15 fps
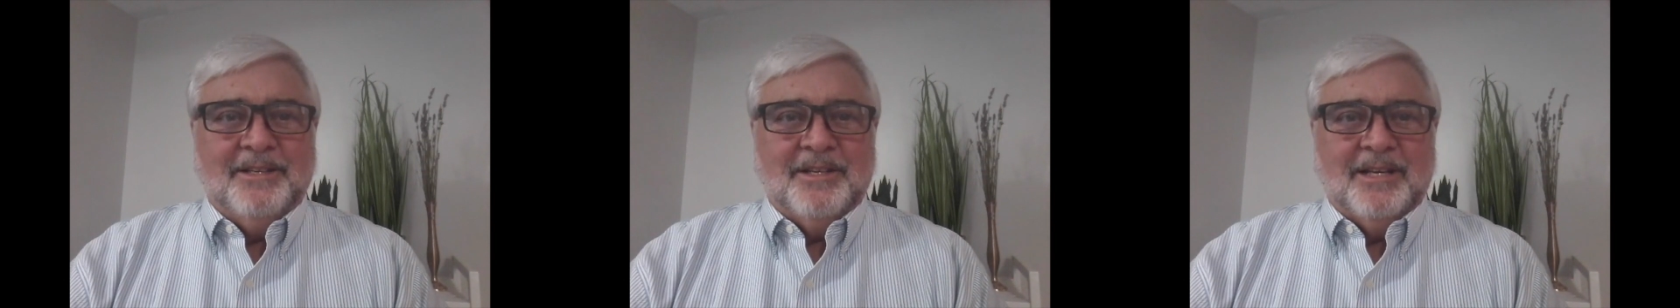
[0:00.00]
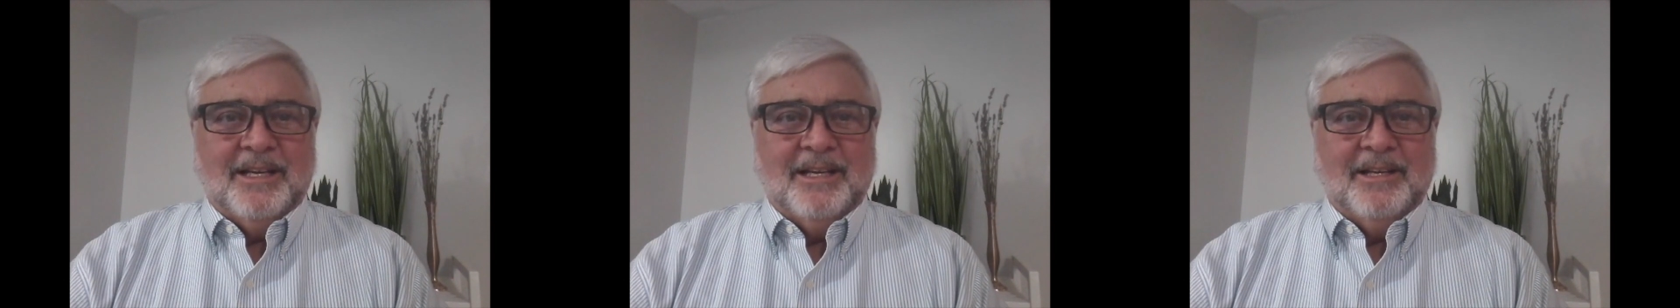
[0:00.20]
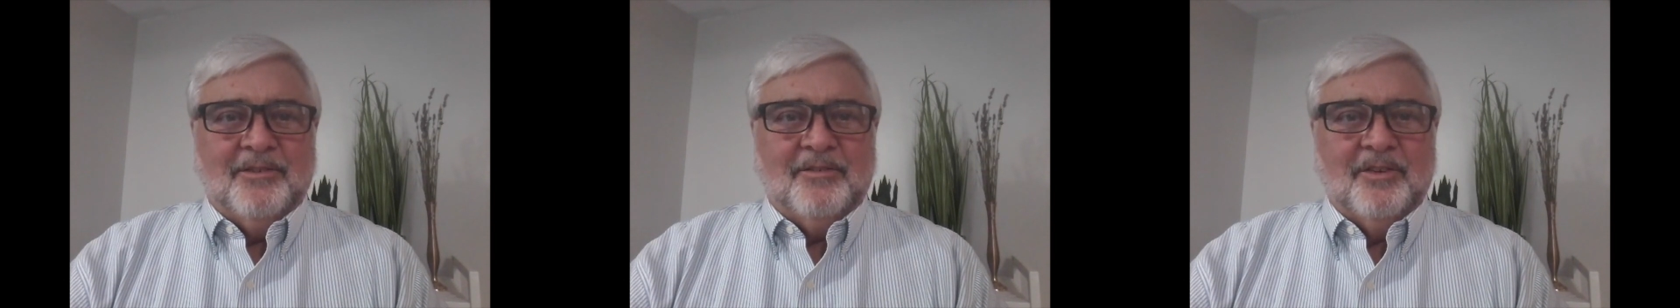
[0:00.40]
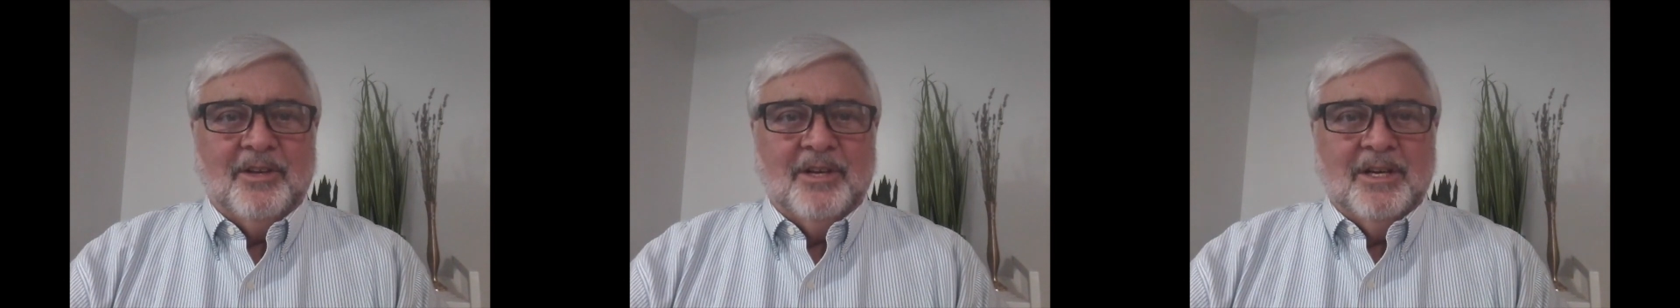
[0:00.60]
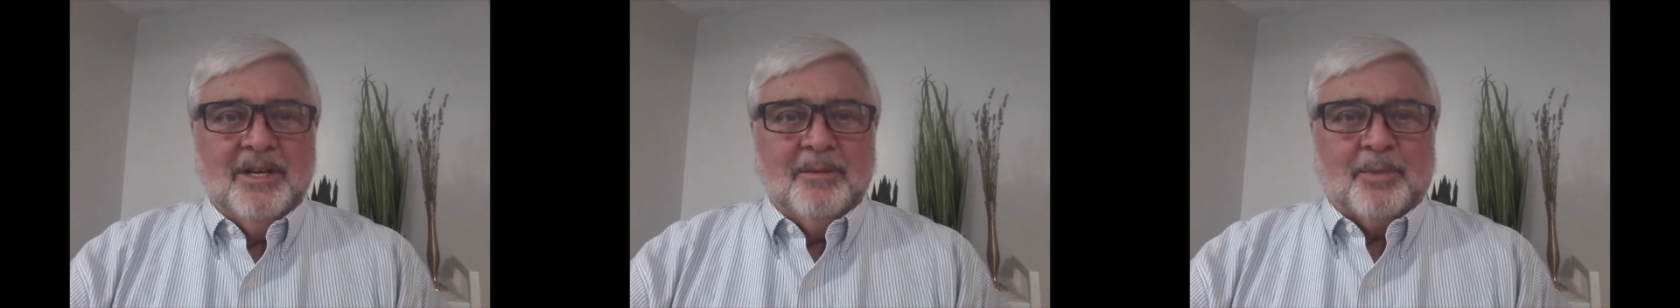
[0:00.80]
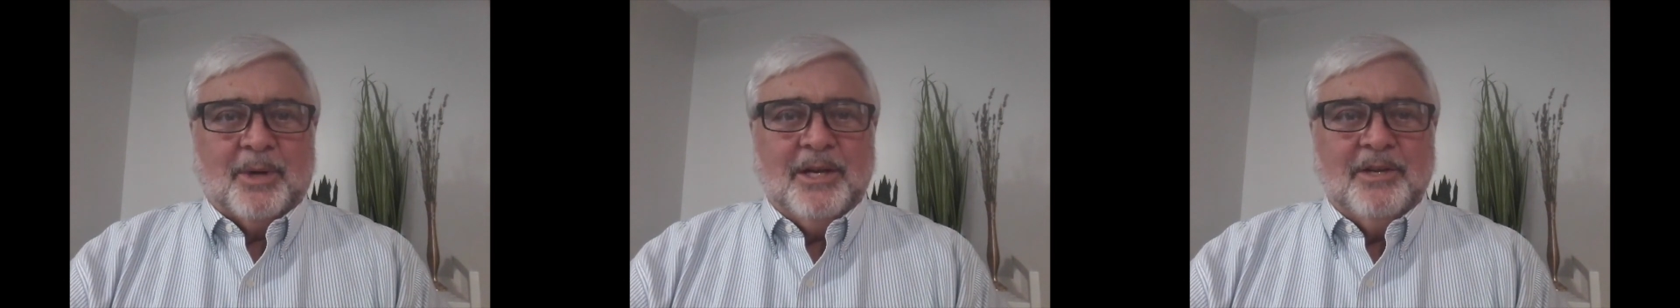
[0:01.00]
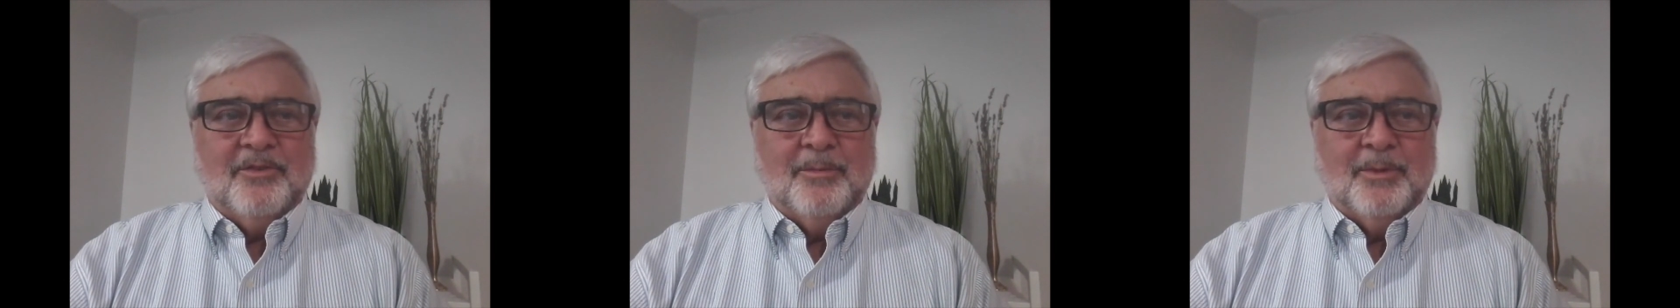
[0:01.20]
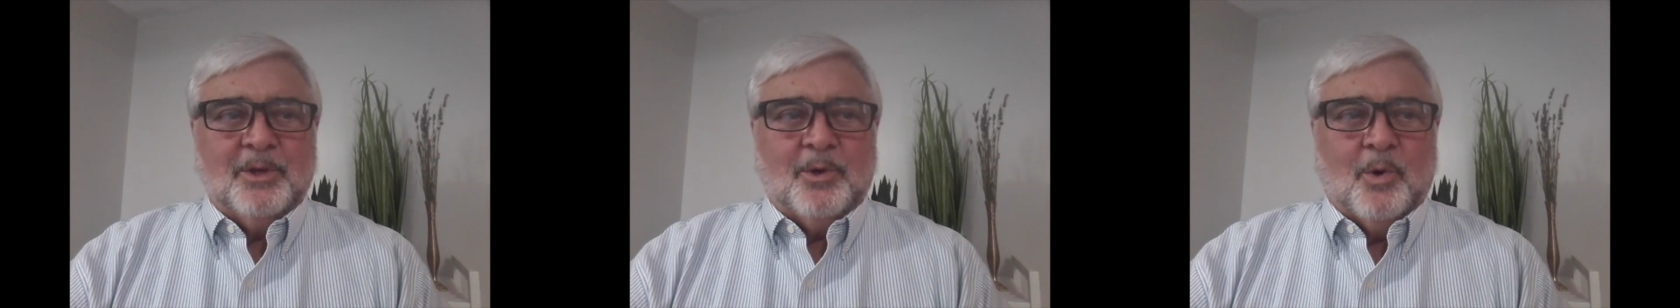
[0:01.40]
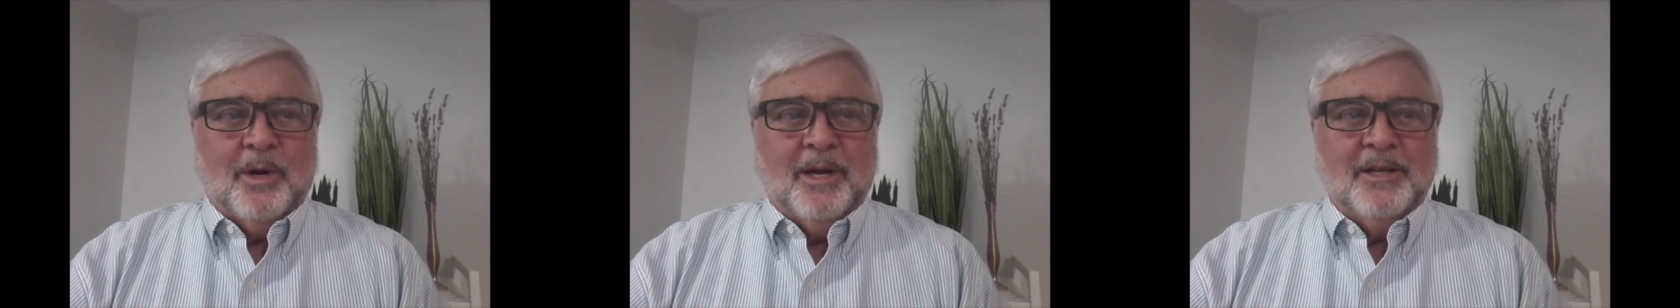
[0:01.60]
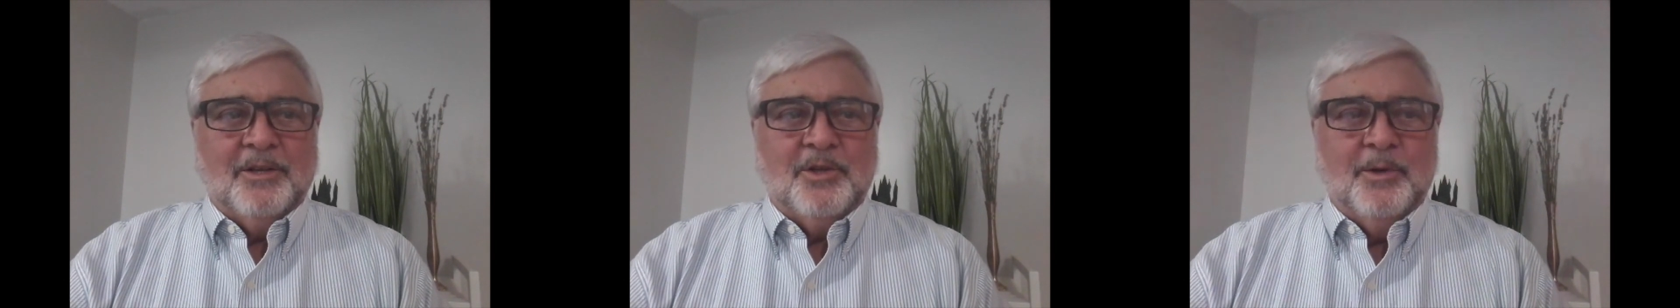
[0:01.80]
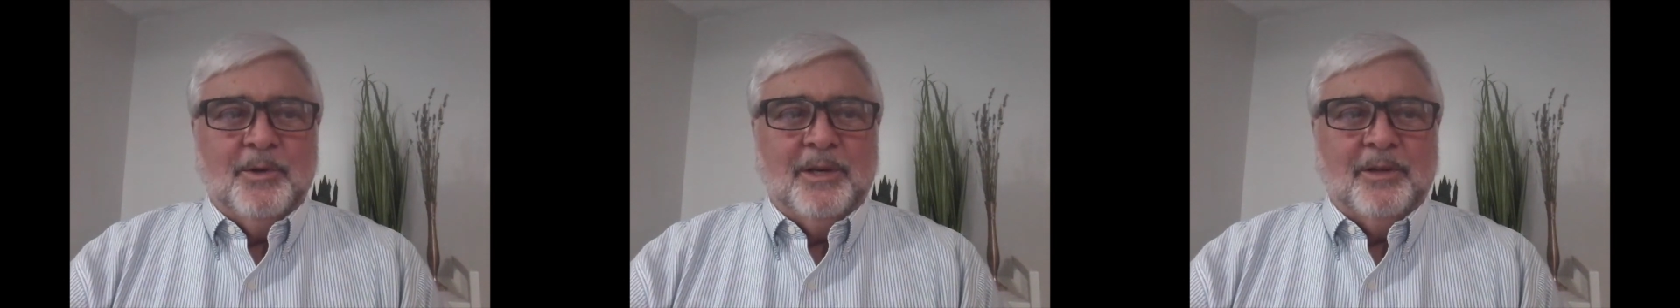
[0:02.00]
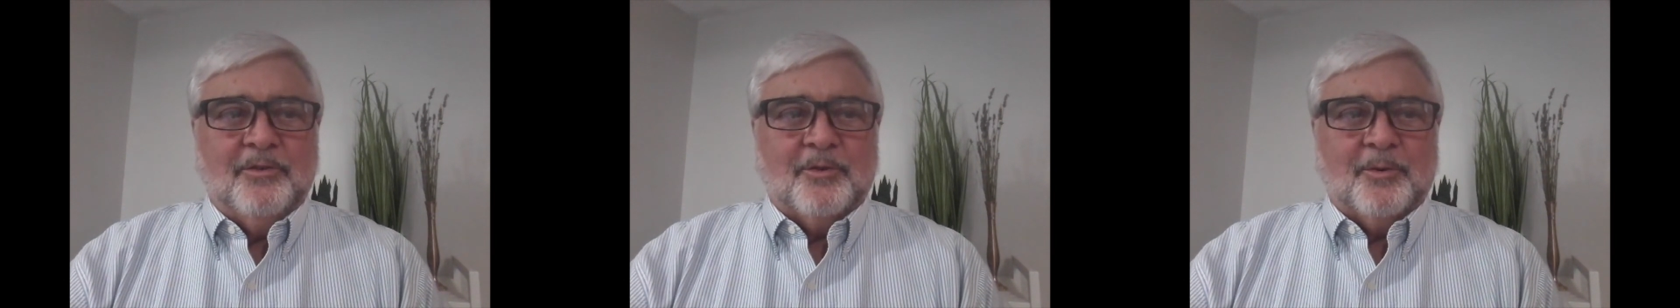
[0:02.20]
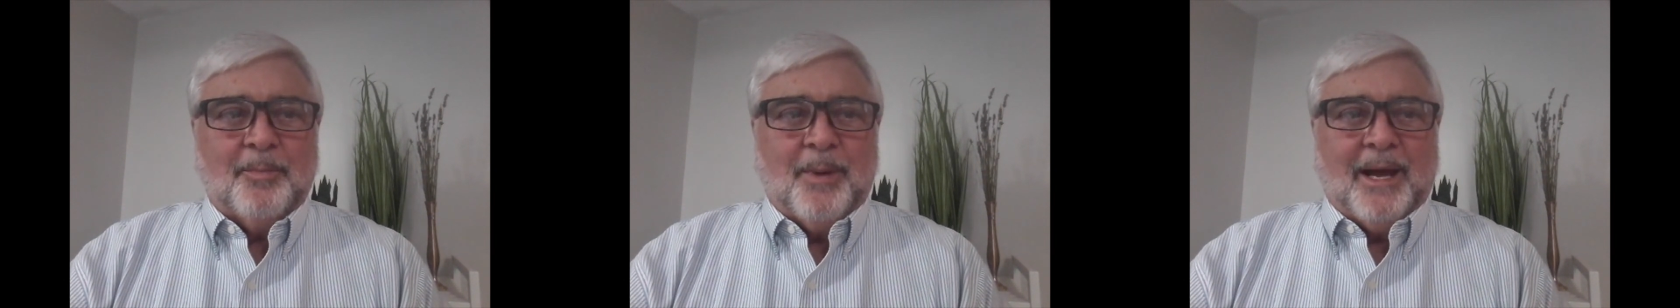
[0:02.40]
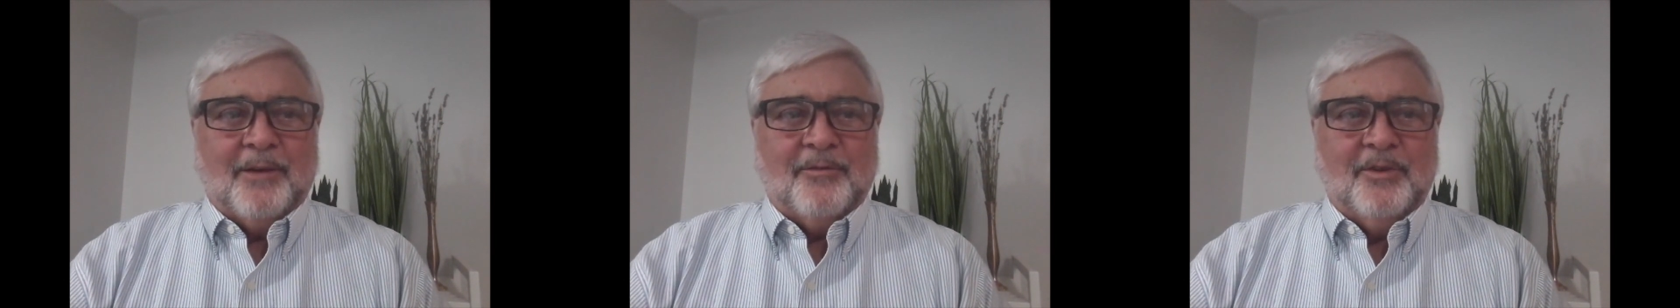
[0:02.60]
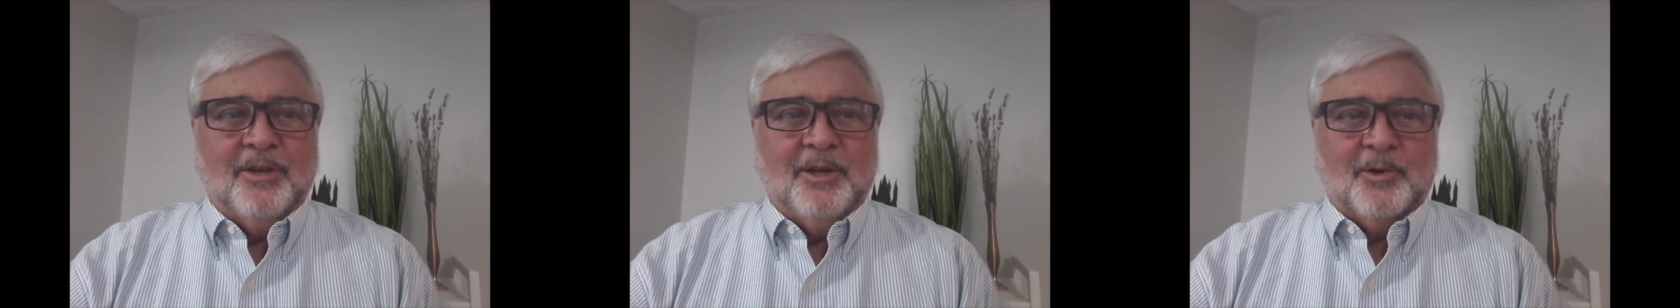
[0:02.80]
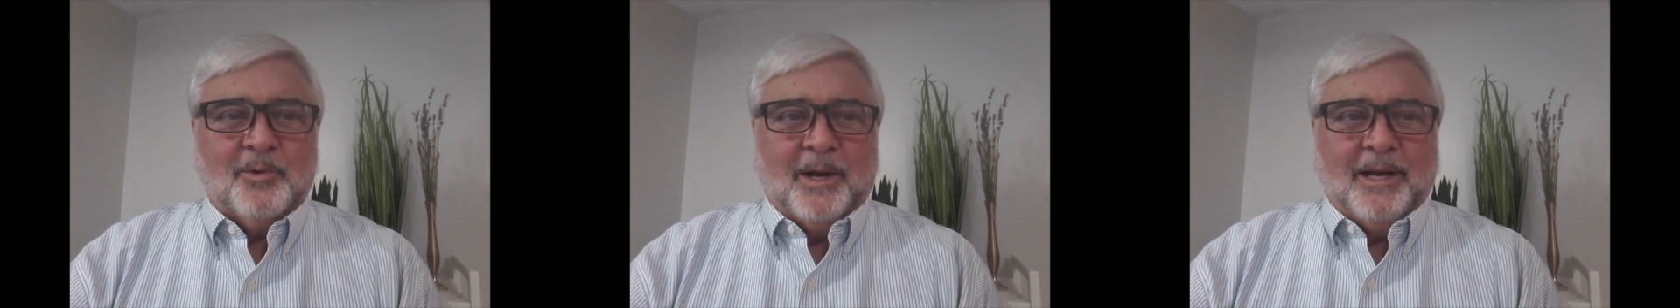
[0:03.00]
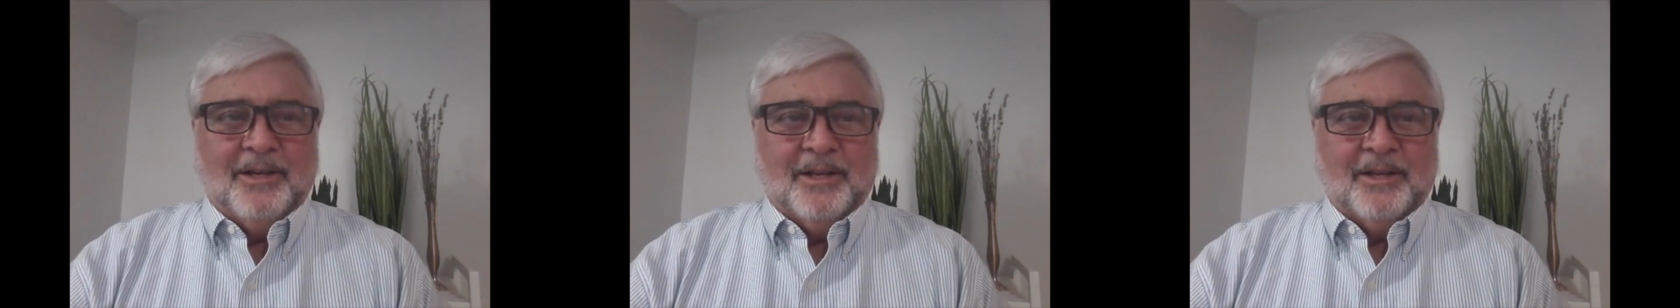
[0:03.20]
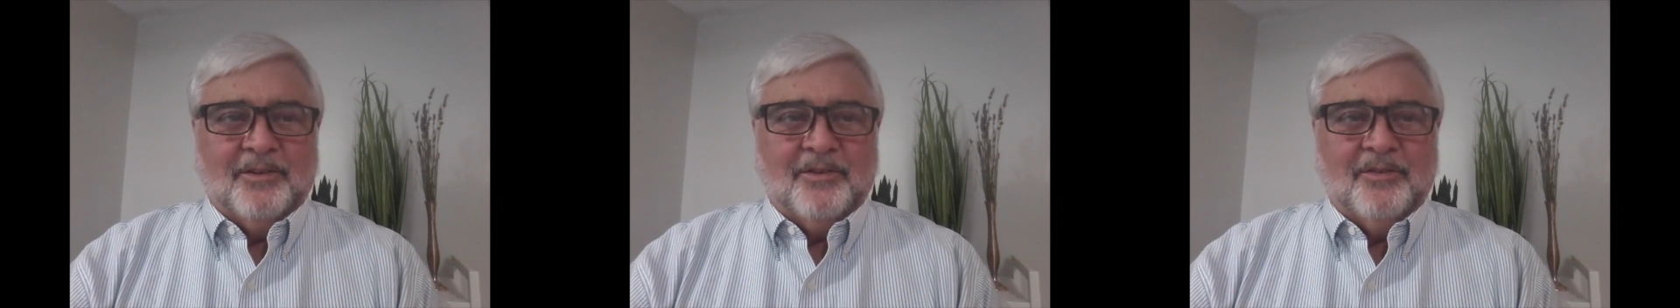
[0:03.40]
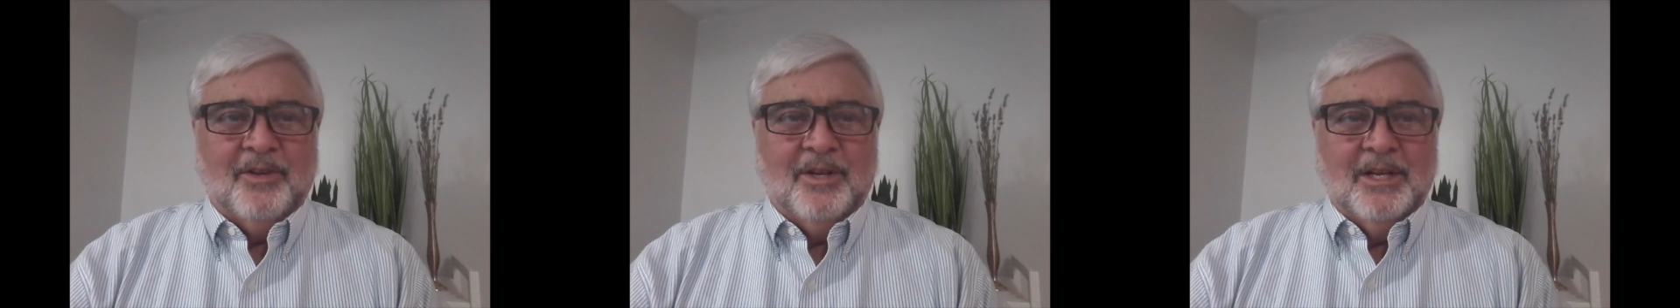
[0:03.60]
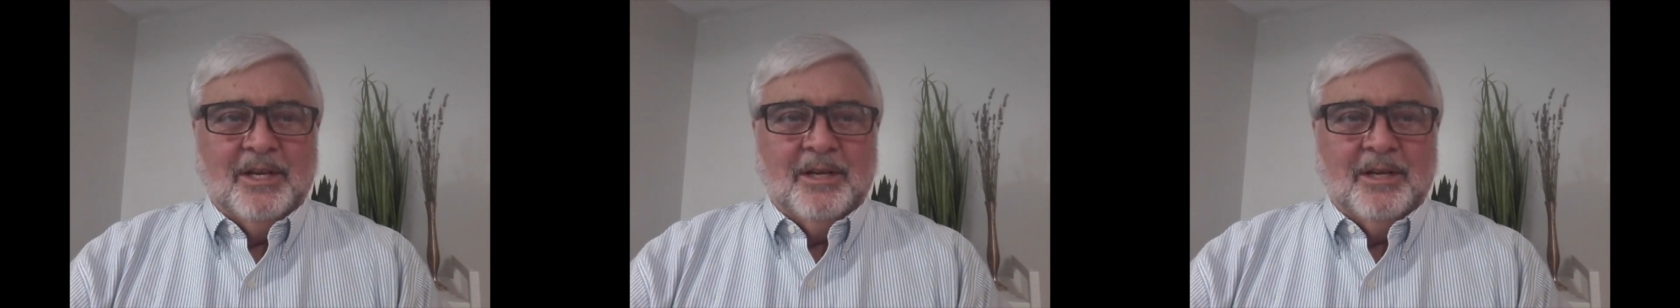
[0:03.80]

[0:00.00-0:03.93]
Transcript: deeds. Praise him according to his surpassing greatness.